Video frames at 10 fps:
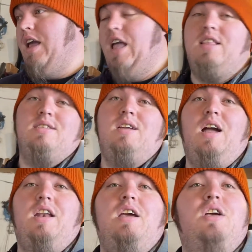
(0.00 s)
and get this
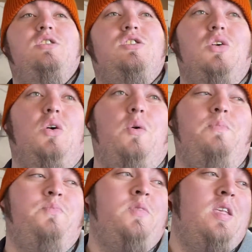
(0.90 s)
done. So
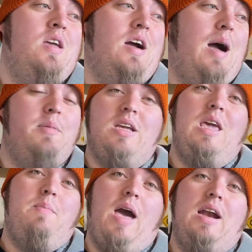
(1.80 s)
I'm going to
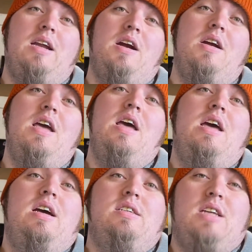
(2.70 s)
keep at it here.
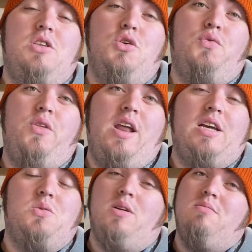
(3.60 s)
Stay tuned for the
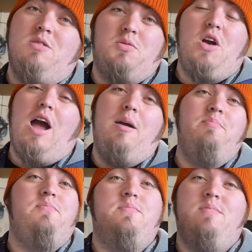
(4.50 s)
next one.
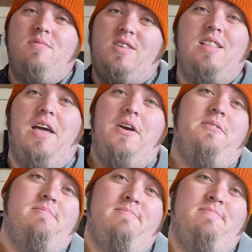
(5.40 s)
Subscribe. See you later.